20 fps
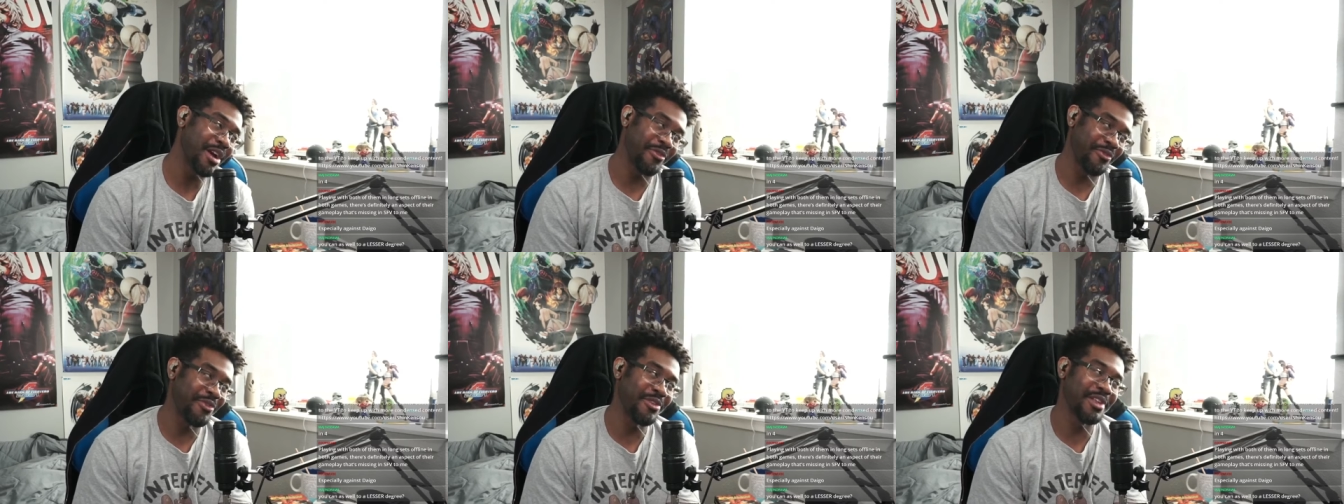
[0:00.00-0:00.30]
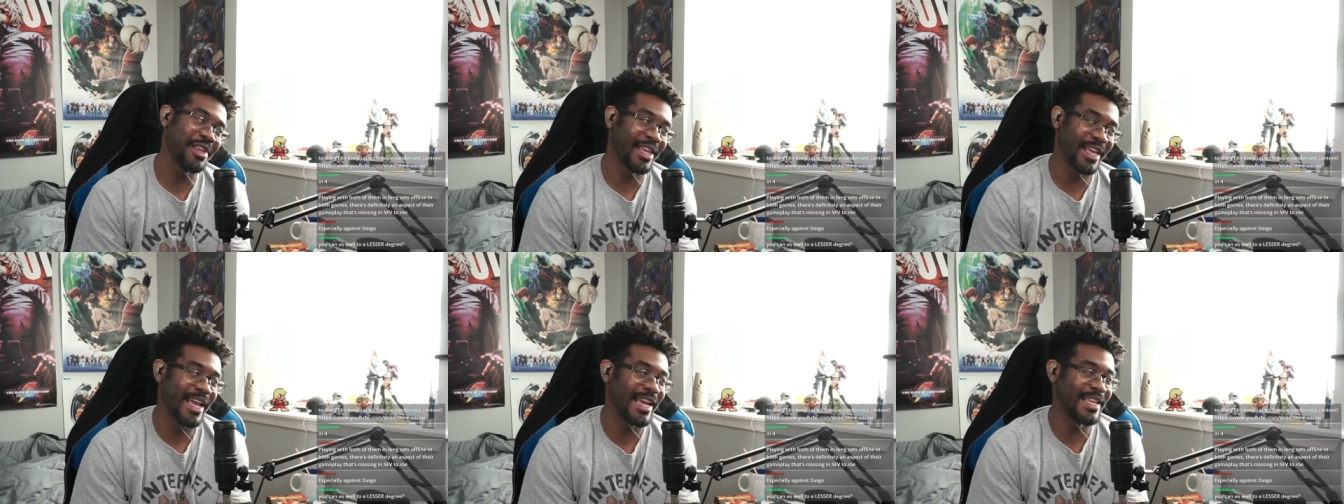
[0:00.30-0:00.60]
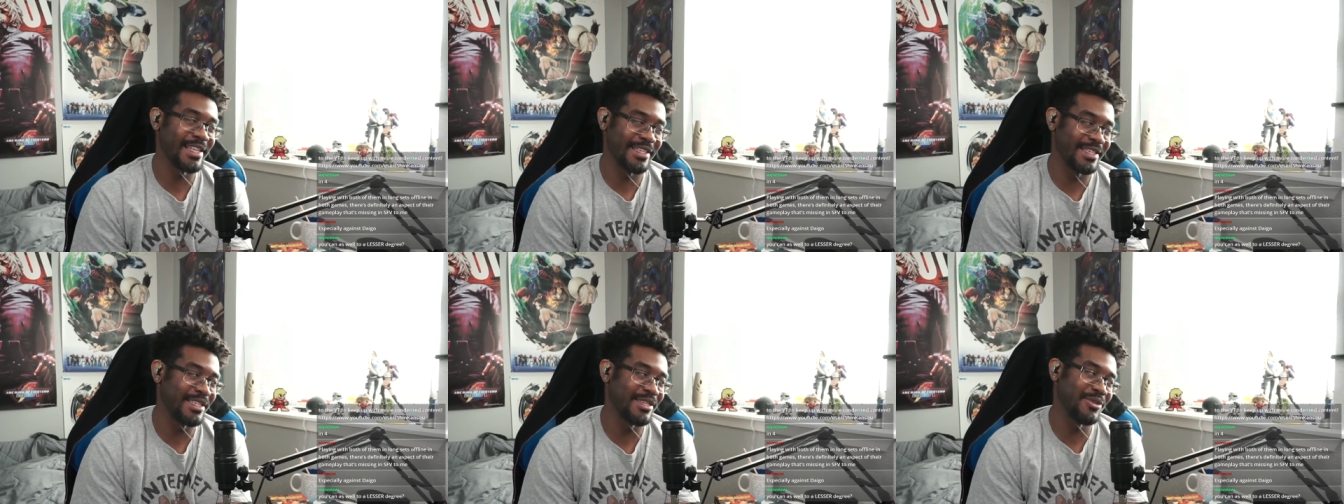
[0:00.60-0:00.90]
I feel like I
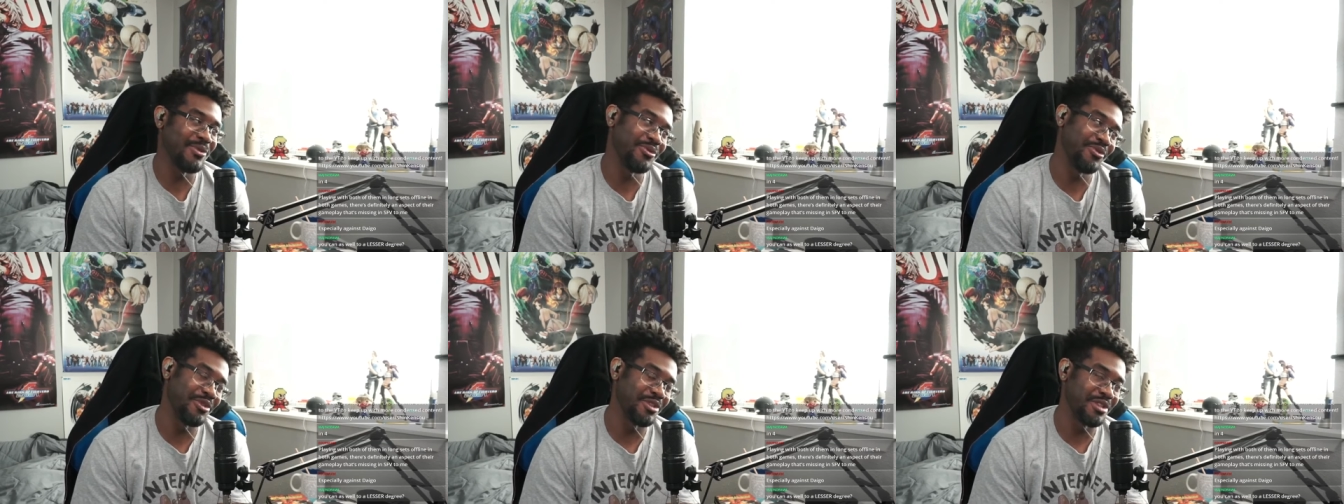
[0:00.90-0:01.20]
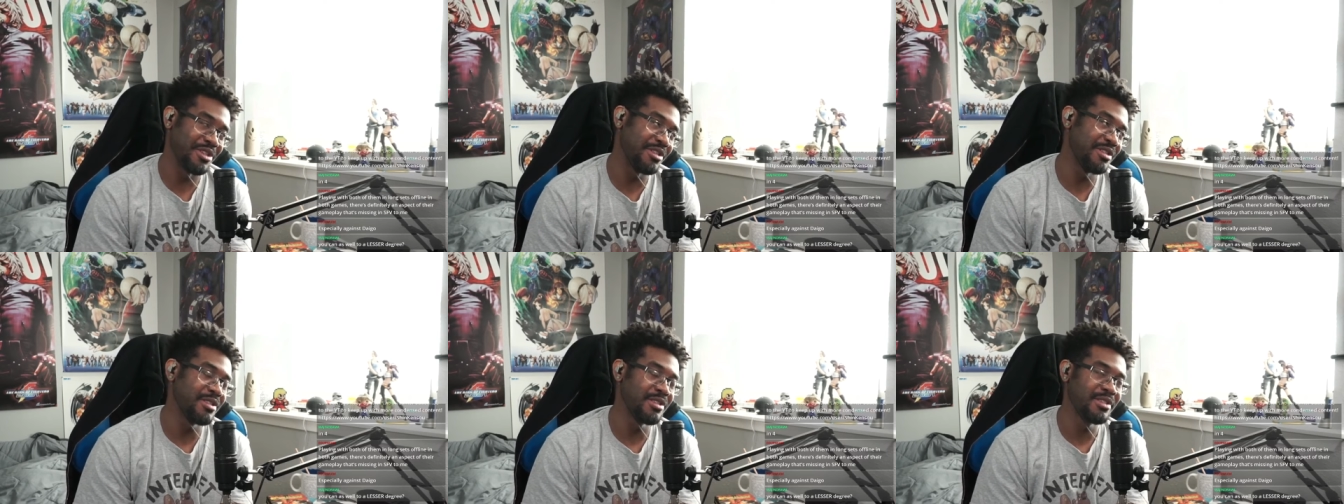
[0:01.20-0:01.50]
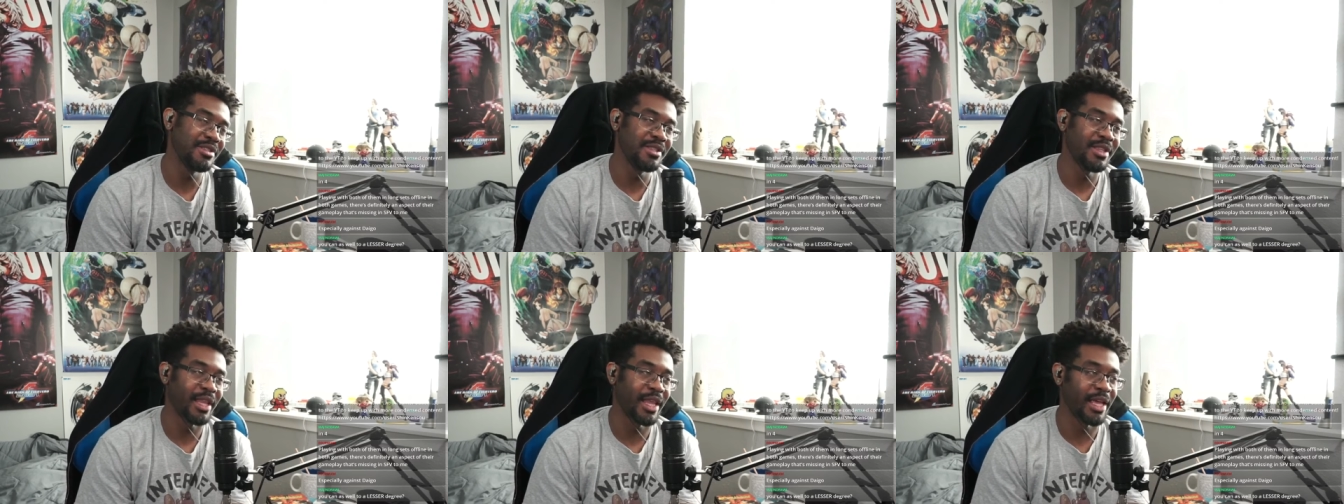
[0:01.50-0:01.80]
can see who's good.
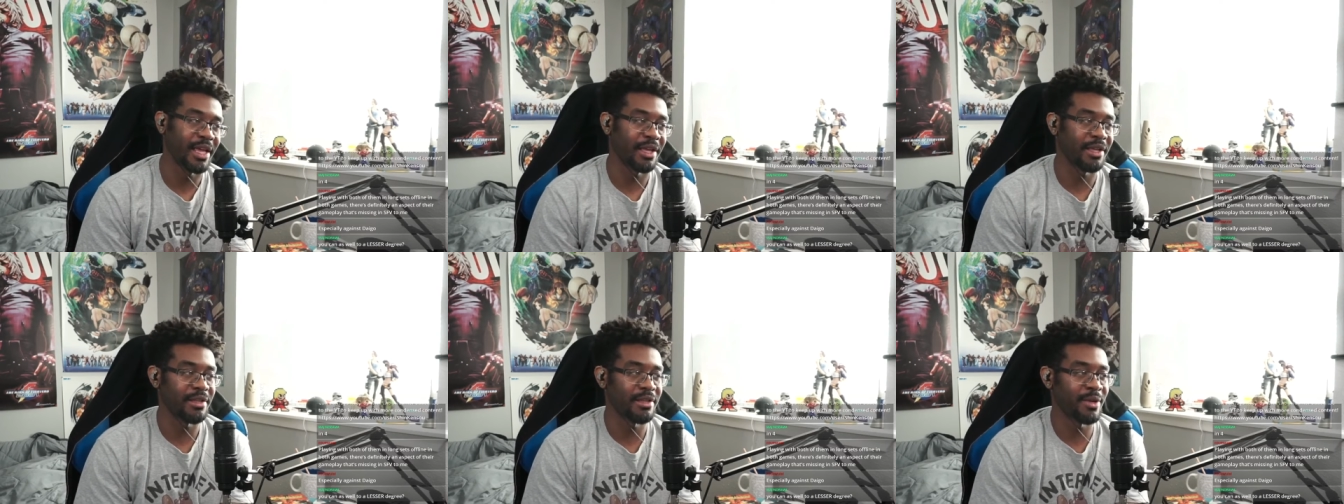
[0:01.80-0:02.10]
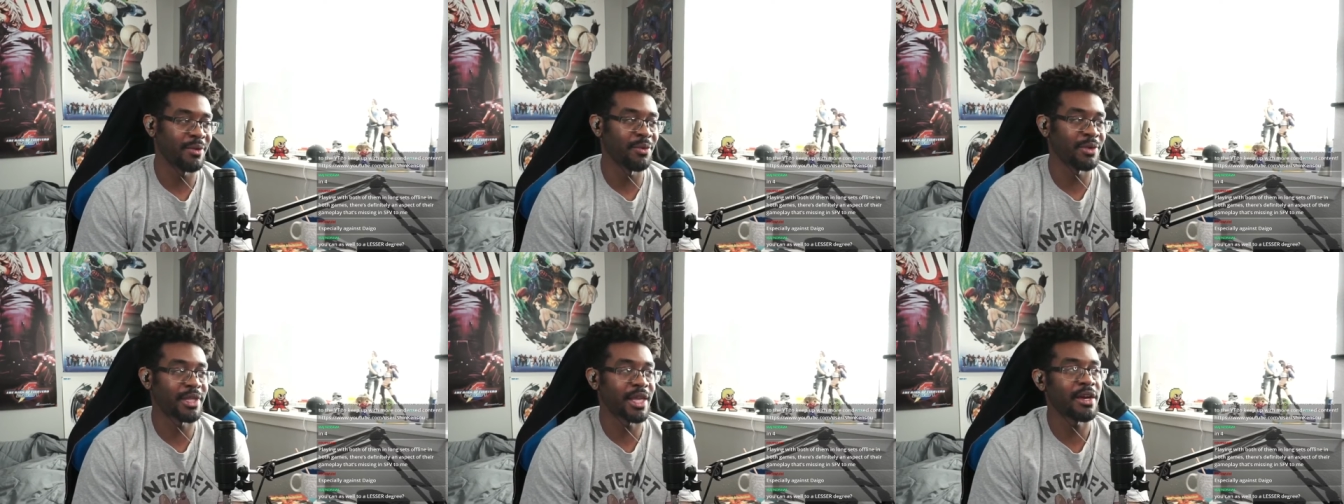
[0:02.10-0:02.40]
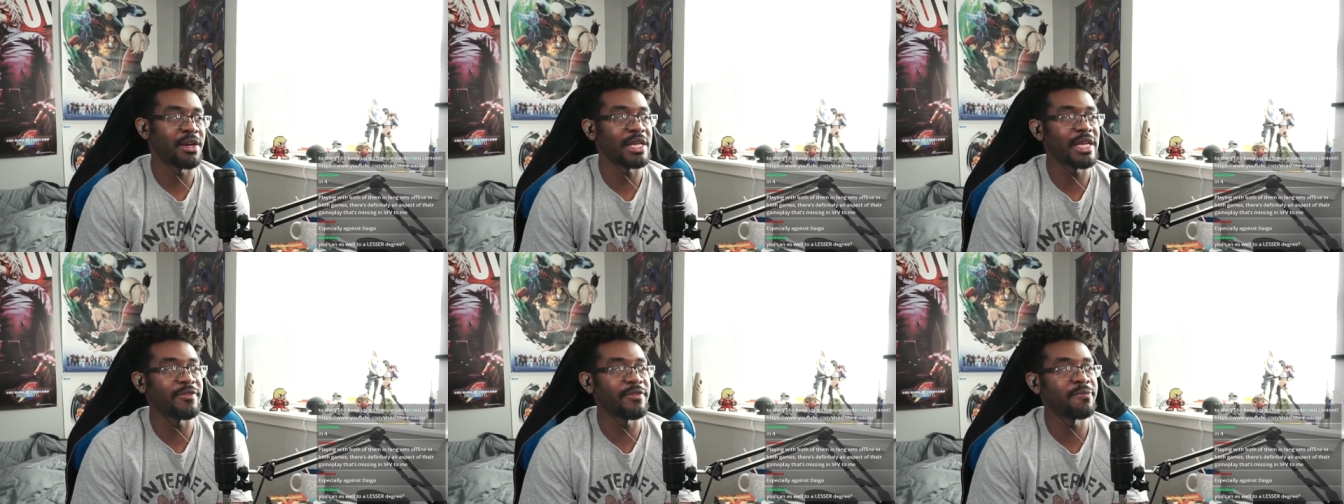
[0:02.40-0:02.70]
Like
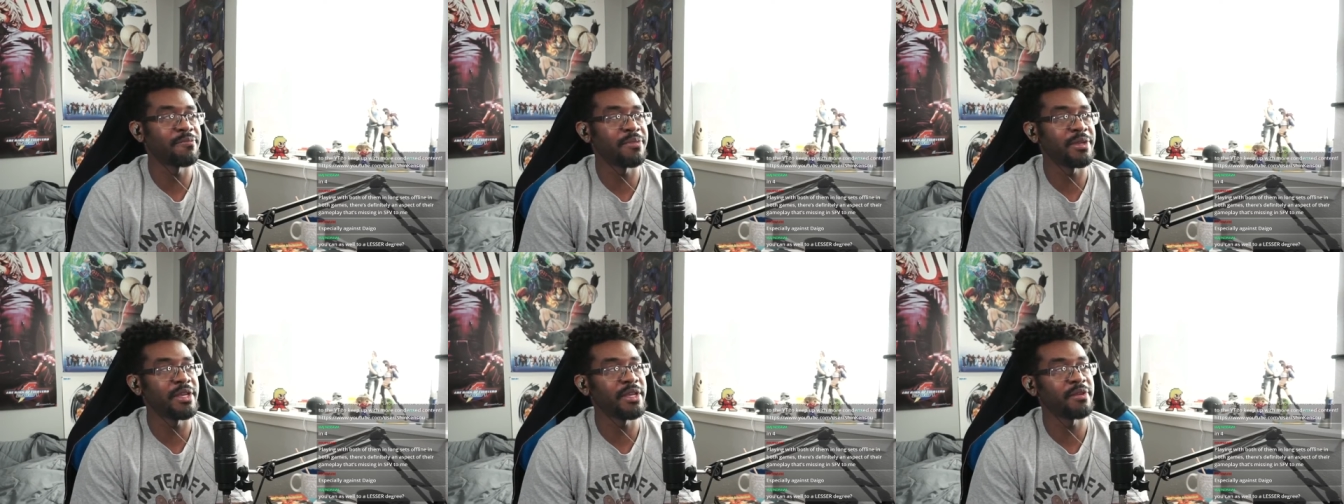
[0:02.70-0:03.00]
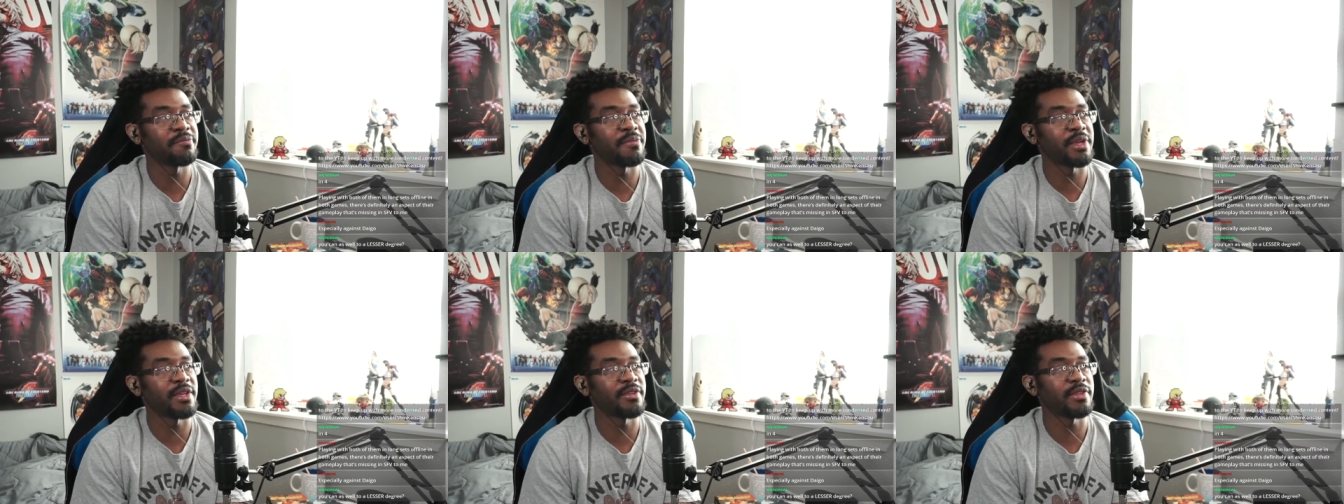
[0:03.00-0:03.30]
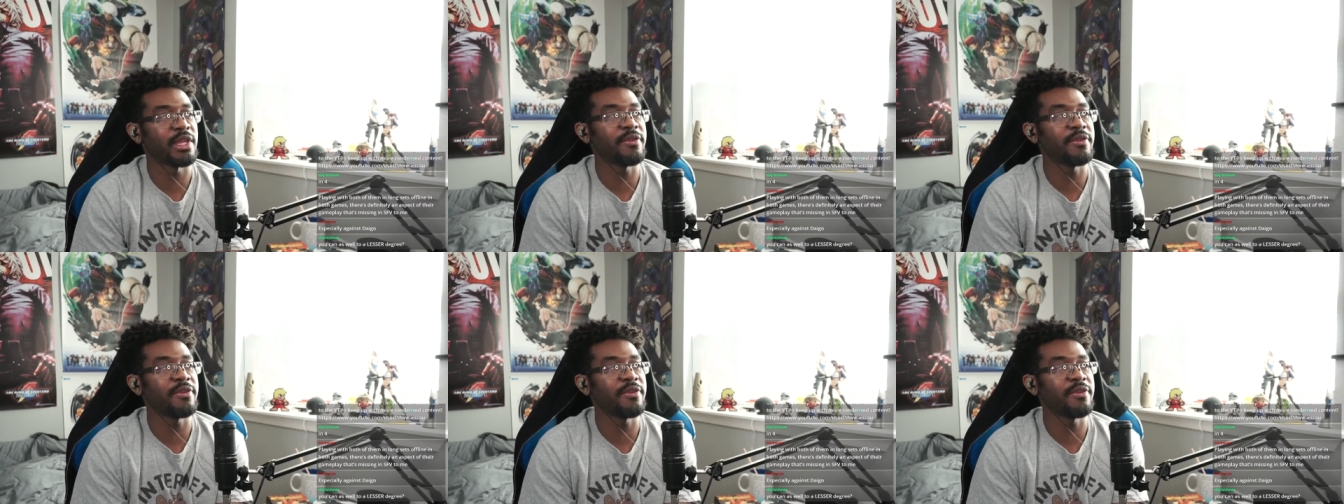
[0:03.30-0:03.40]
without even being amazed,